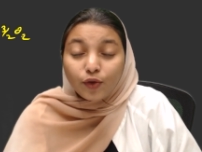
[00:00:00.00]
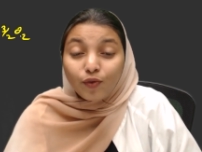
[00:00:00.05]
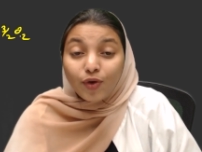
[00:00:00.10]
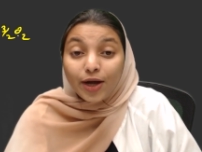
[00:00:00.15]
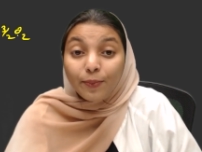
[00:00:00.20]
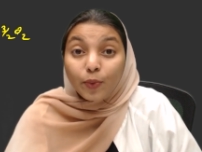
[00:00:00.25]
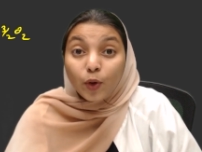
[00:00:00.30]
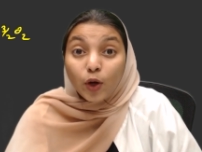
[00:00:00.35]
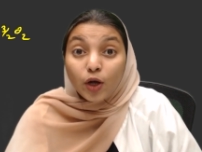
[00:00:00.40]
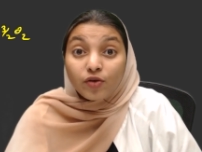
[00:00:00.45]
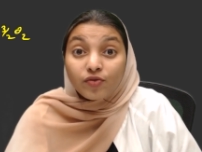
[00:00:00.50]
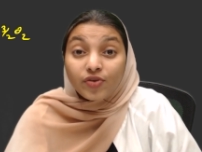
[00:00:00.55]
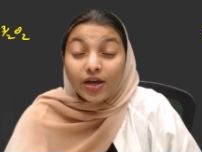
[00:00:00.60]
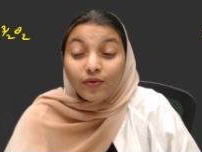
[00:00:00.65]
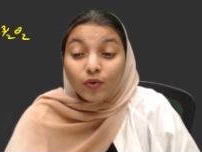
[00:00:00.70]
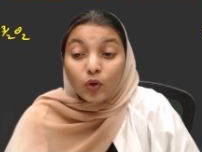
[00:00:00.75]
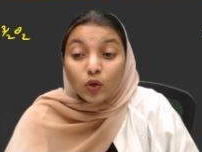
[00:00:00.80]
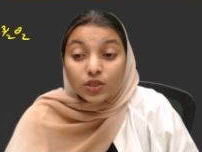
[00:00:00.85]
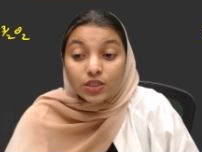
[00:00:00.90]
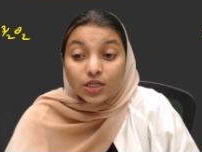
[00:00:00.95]

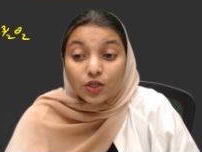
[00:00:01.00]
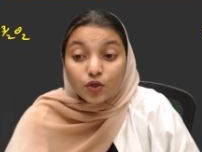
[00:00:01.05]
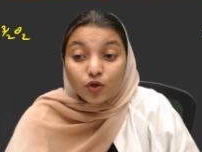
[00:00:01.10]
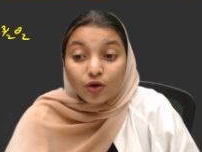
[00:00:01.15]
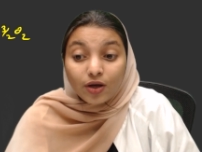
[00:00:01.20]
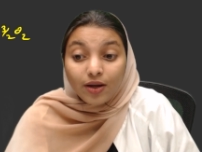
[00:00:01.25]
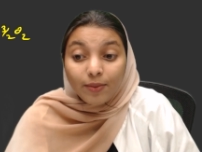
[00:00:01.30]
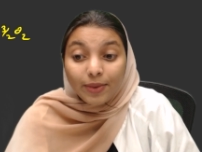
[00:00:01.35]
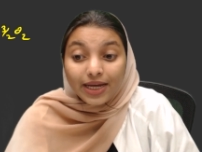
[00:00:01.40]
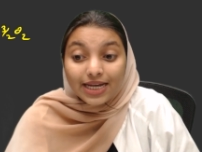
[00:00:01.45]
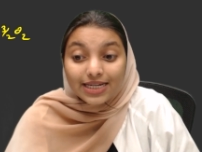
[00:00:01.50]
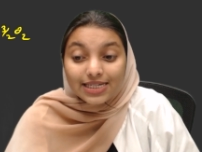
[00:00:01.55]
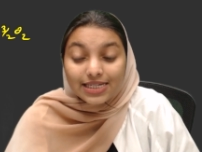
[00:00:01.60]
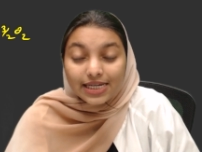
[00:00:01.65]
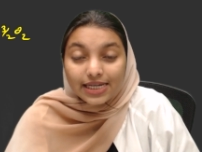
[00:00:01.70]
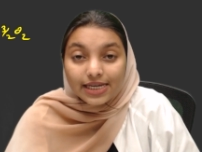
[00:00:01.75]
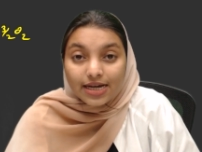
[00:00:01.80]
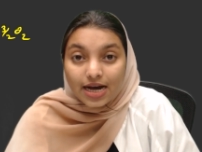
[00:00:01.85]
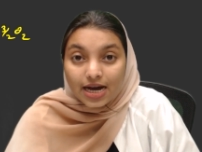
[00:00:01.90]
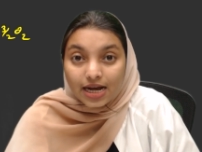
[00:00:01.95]
1.5 oxygen. So I'll be
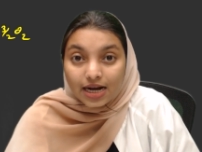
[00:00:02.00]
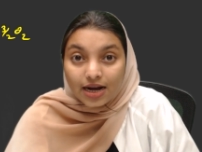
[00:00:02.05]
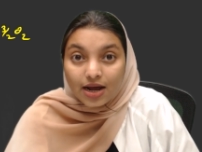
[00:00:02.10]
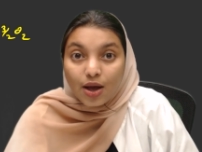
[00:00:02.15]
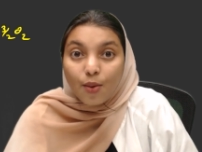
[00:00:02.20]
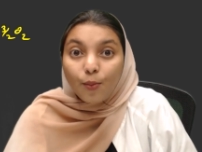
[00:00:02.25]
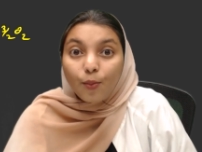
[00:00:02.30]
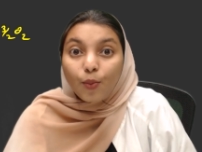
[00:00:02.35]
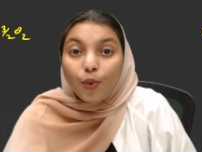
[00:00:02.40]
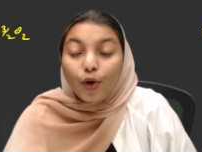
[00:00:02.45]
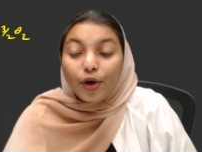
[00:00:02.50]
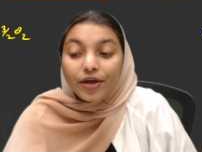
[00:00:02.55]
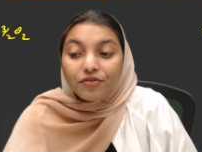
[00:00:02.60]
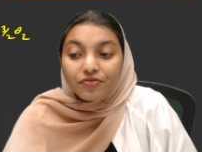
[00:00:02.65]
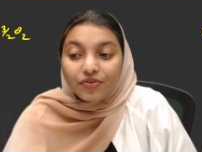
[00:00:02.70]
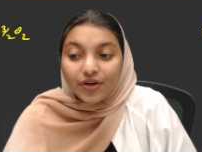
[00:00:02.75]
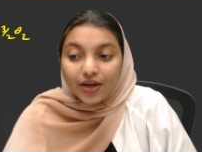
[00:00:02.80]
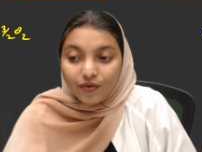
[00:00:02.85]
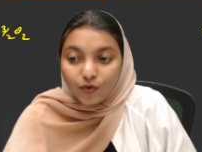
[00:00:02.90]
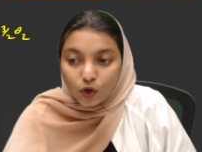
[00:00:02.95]
getting here
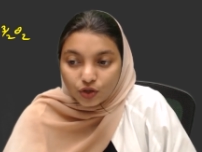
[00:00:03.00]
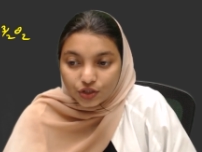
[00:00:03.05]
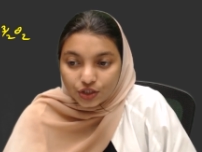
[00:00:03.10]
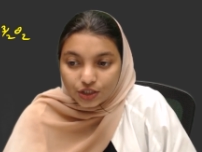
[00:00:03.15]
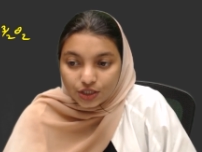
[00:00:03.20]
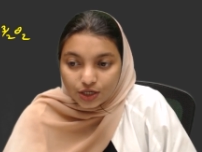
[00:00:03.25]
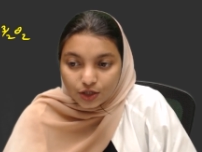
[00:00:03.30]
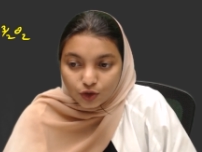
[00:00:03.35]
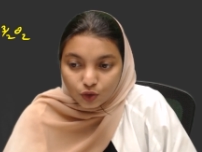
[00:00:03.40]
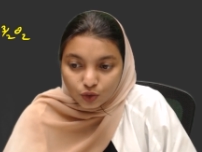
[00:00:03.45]
0.5 oxygen.